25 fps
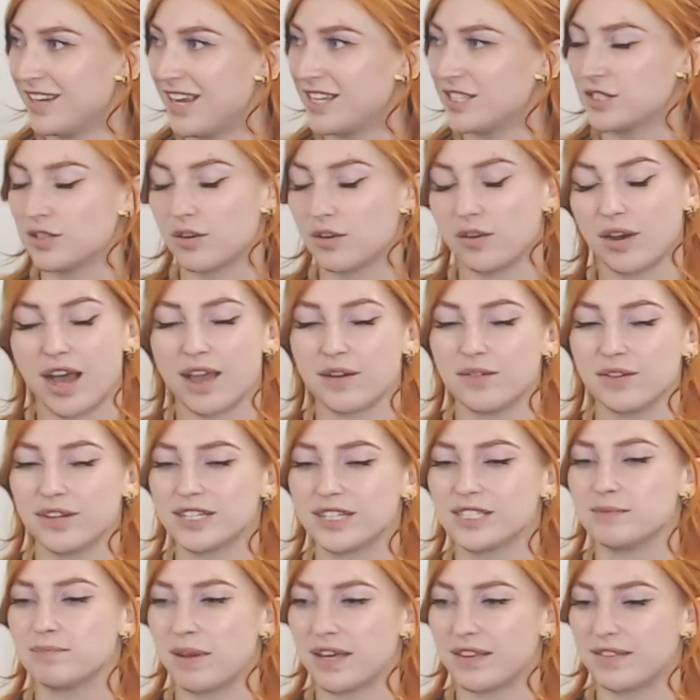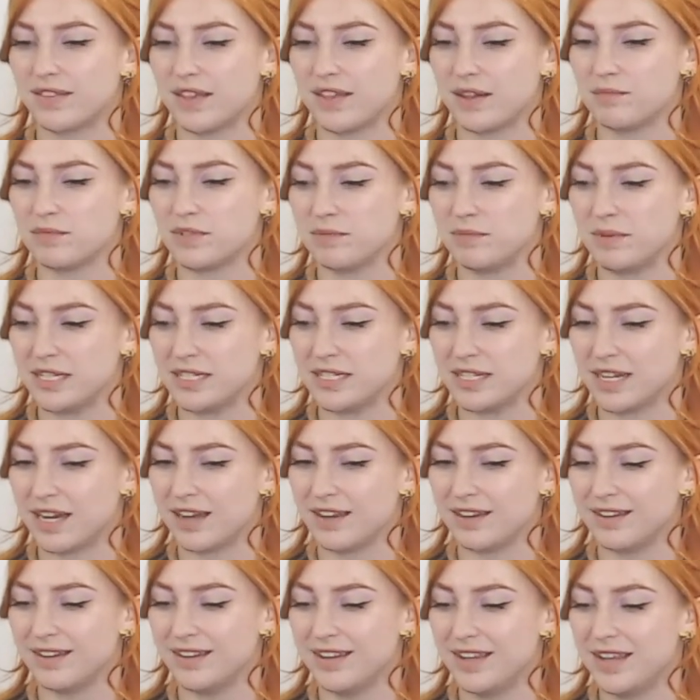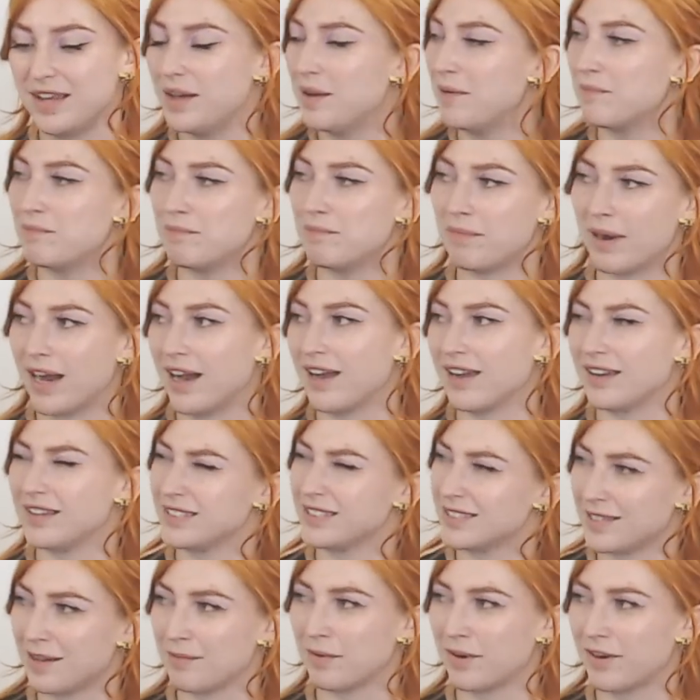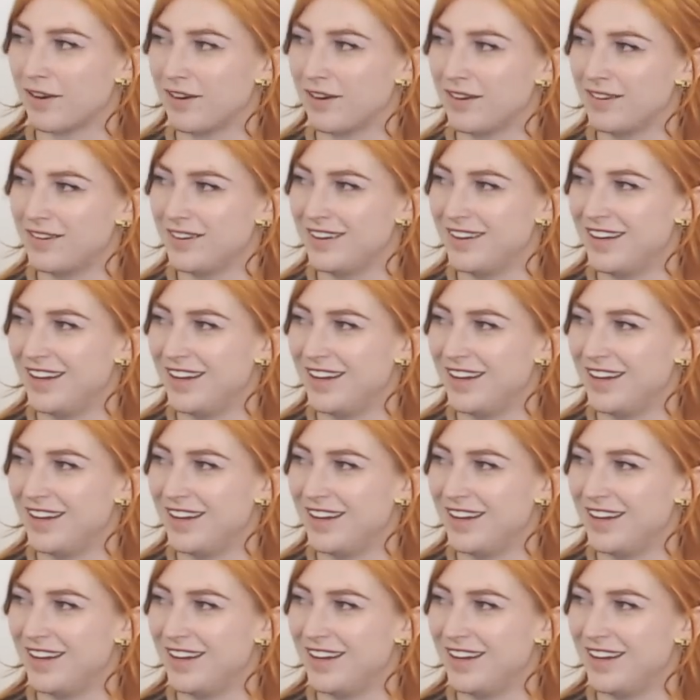And so I would expect them to be done by December.